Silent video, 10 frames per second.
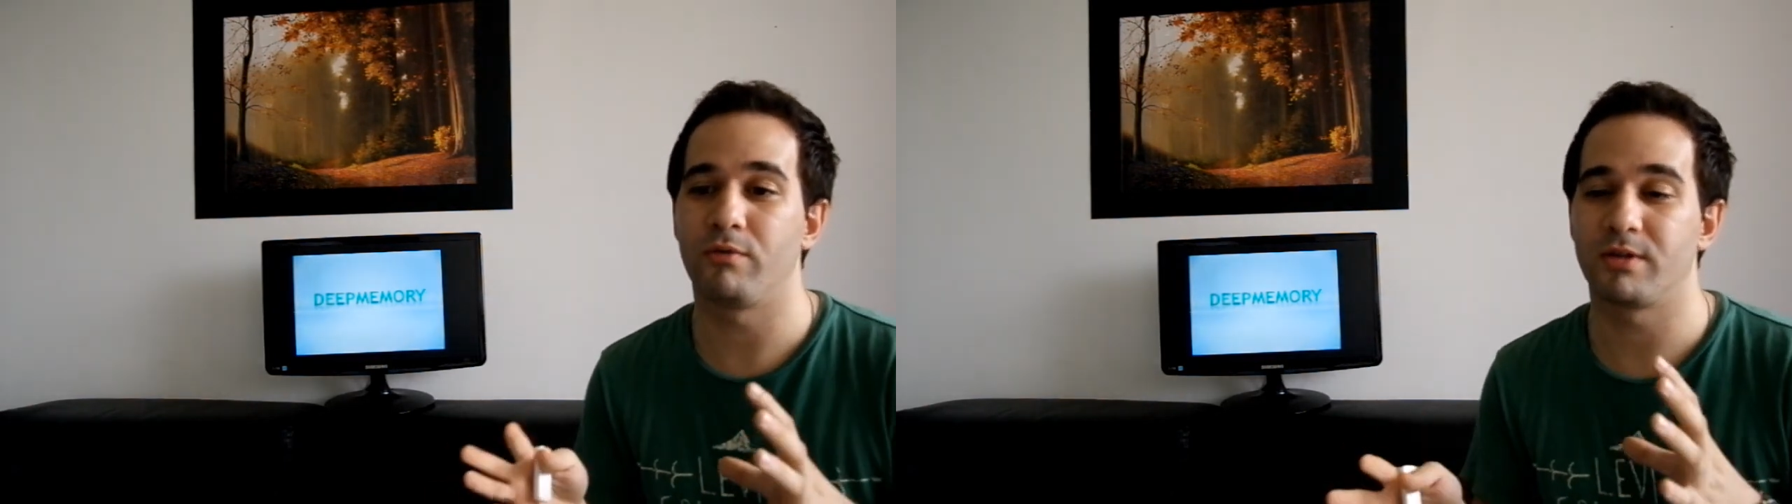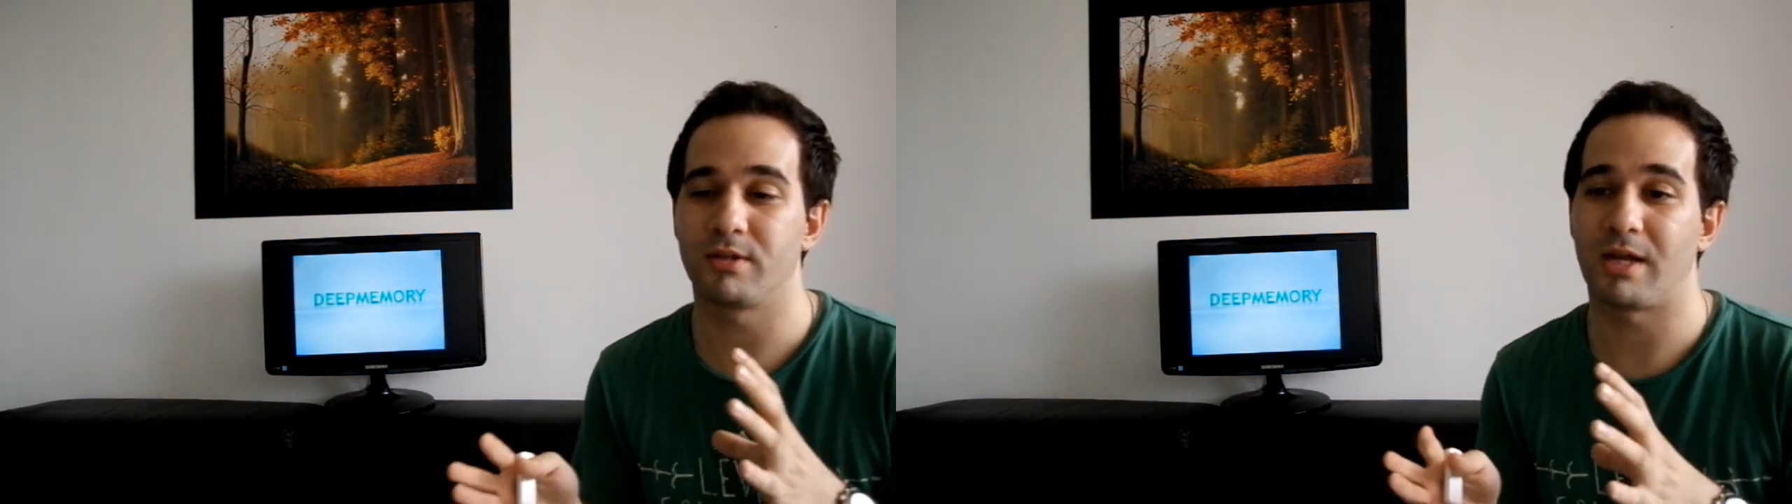
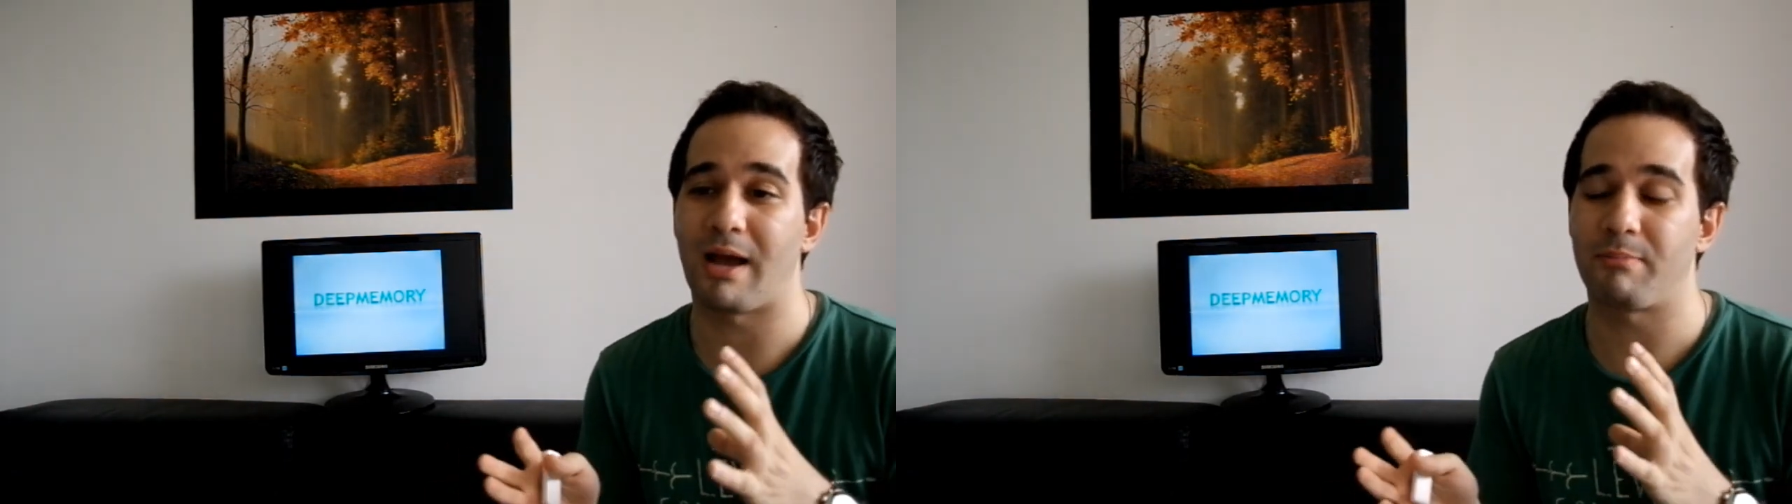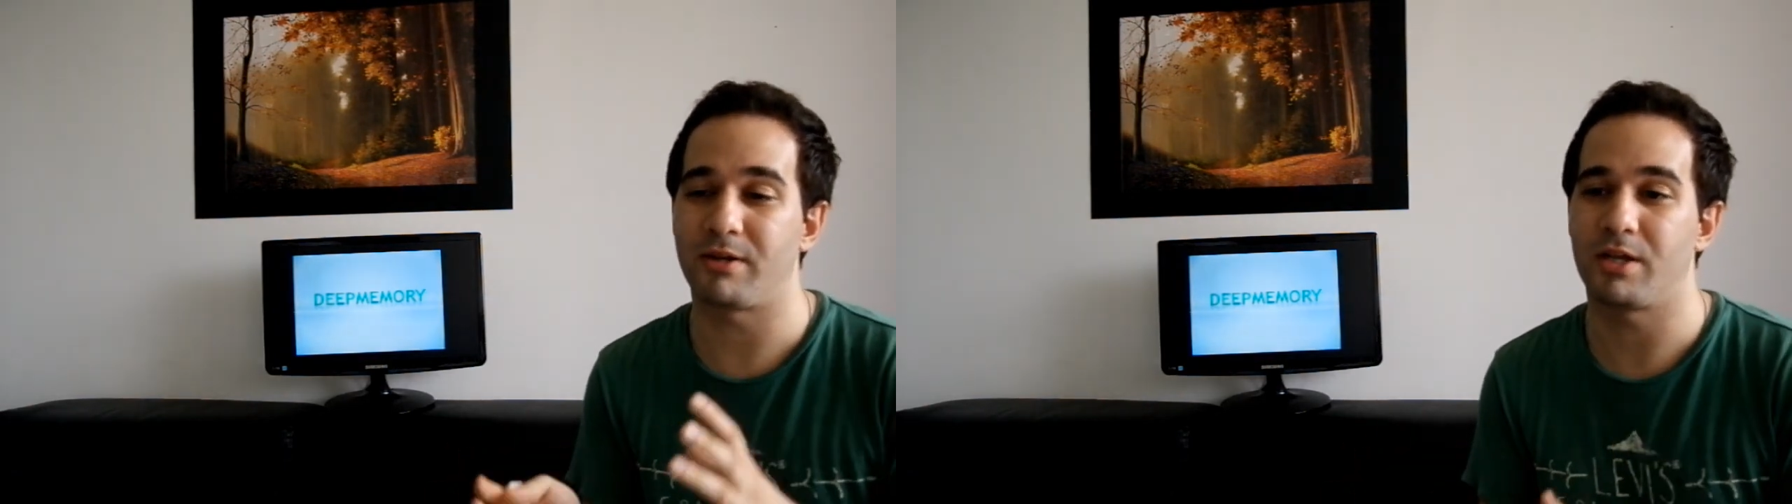the
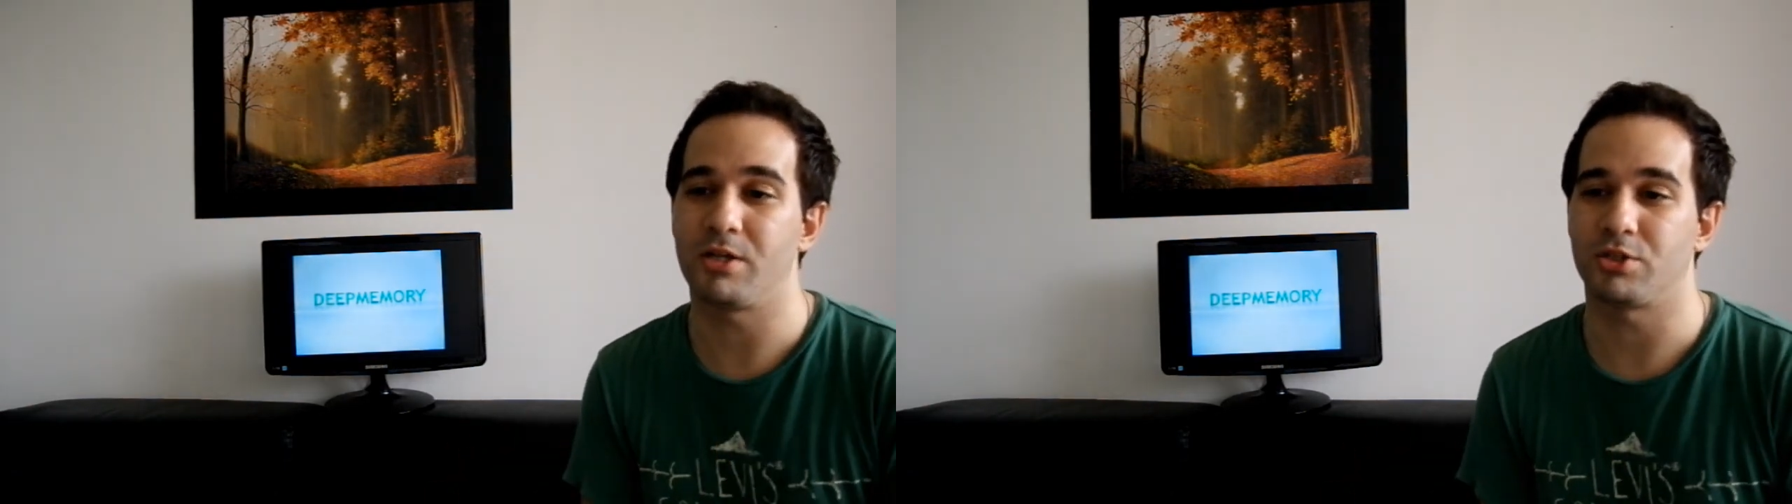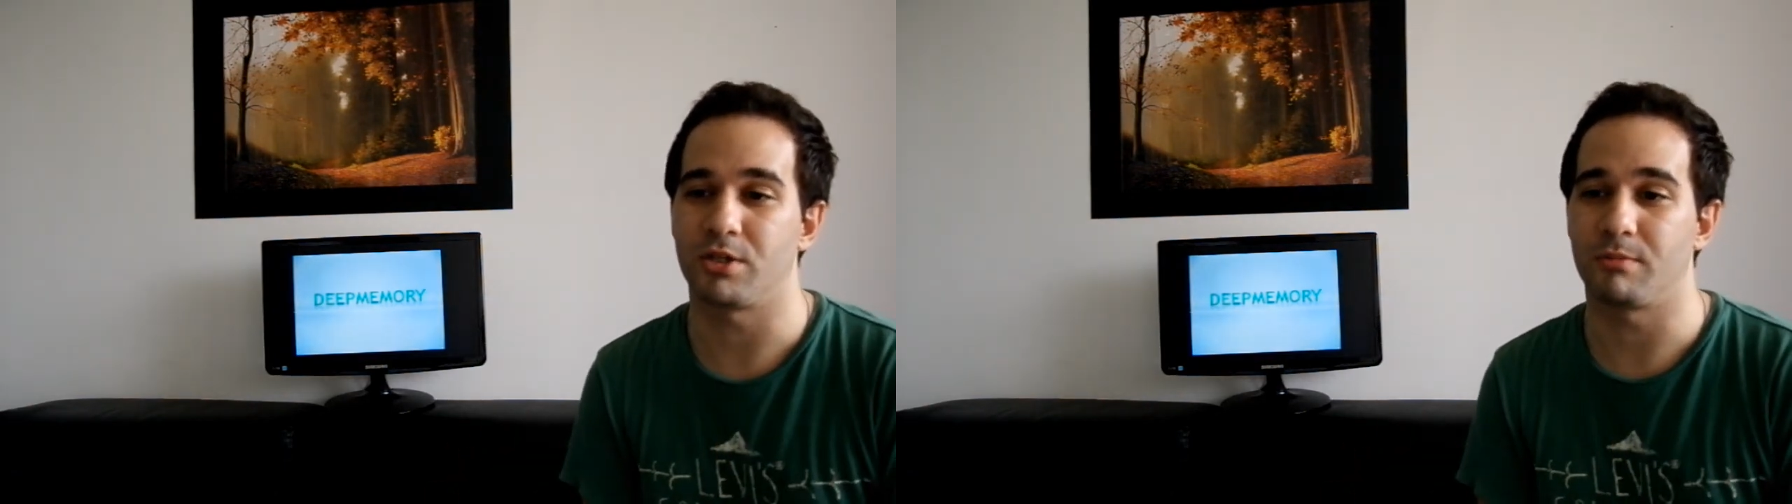application.